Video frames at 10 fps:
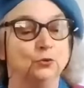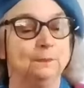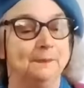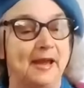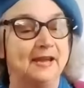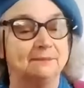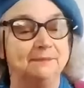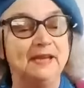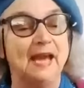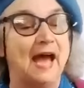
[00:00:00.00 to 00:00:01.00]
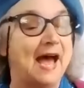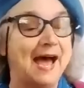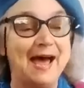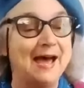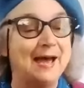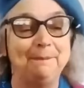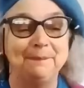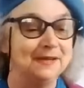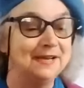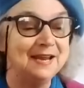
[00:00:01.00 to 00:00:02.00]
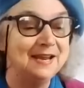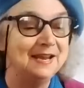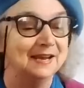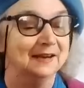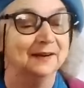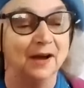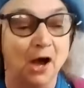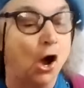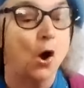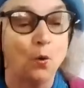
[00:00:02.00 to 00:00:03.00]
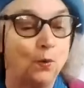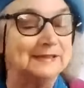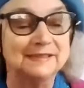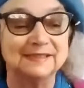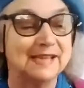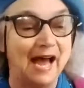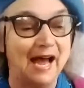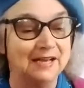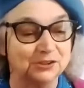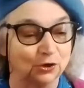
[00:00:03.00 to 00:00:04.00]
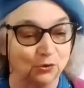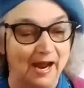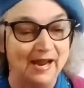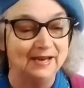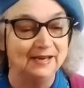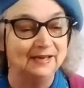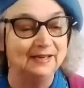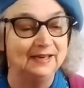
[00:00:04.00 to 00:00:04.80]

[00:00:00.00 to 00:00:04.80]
You make me happy when skies are gray.